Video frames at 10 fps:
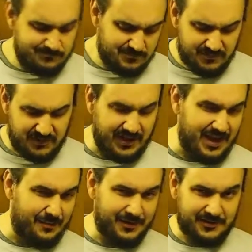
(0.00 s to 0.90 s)
to kind
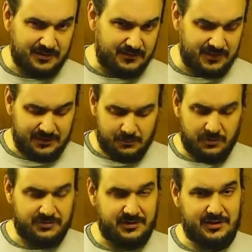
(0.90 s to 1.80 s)
of make a safety. We'll
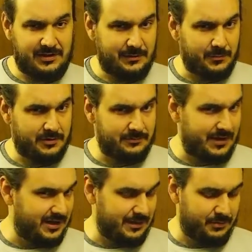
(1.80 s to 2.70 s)
see what I
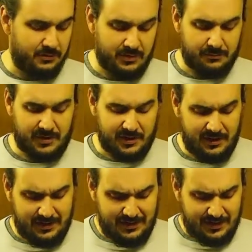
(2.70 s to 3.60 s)
end up doing. But
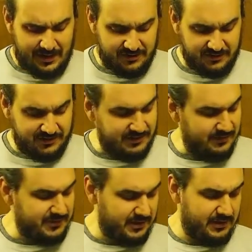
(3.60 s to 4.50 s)
I just need a
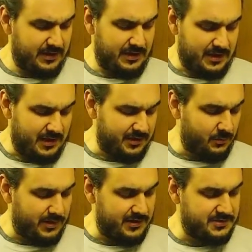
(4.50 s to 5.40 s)
safety and I need a
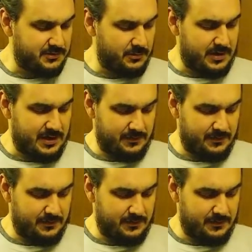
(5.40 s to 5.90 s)
way to uh,